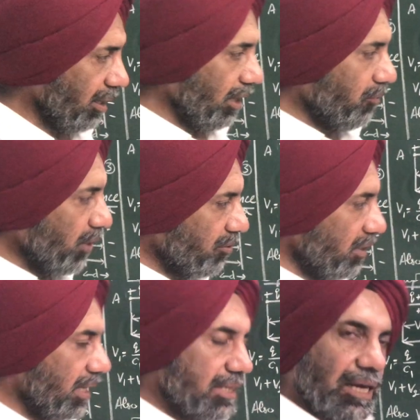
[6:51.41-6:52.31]
if we have to
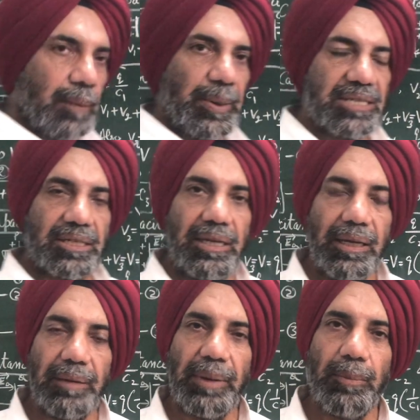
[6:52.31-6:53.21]
increase the
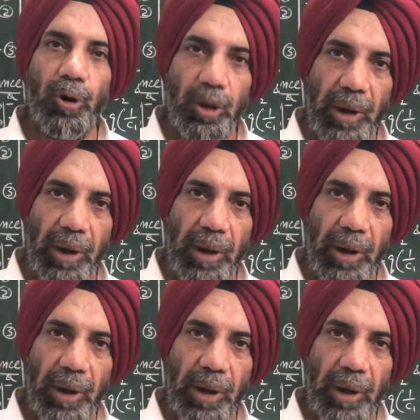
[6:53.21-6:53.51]
capacity by more